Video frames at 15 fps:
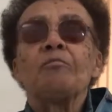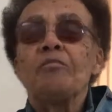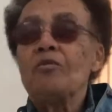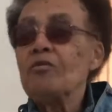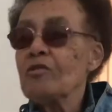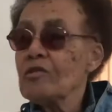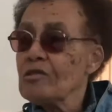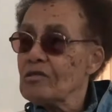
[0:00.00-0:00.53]

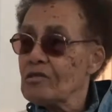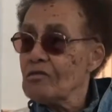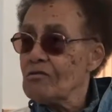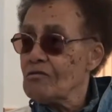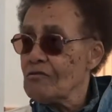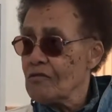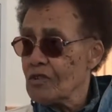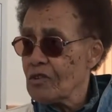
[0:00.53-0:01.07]
boarding
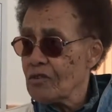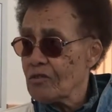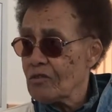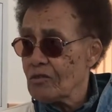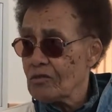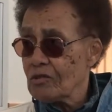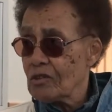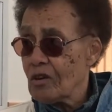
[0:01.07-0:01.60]
school for
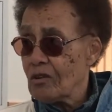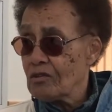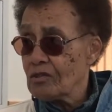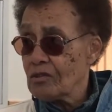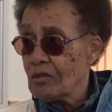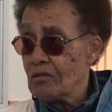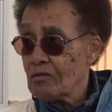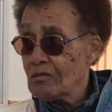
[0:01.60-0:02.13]
girls
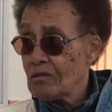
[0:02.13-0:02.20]
also.